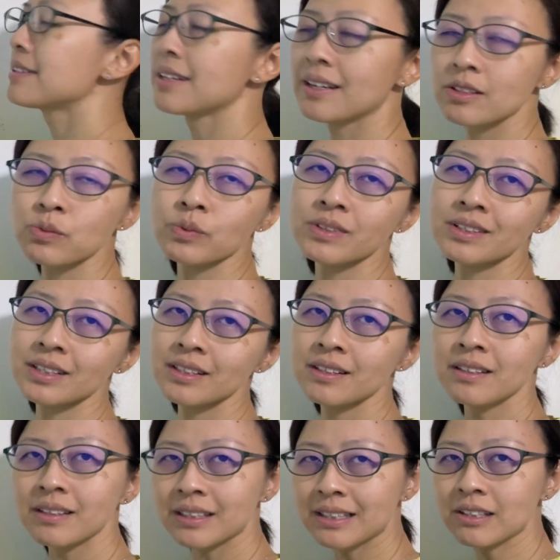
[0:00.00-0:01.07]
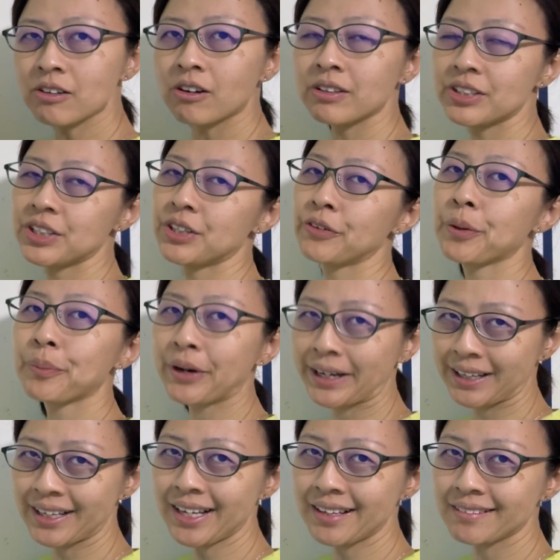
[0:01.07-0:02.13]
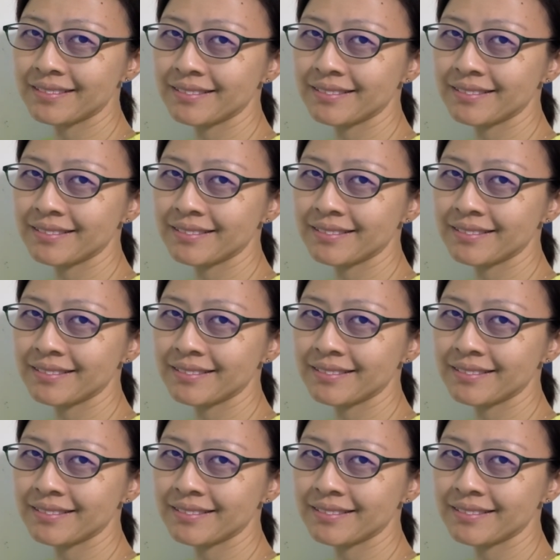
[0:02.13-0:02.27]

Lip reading: that's within the ordinary bracket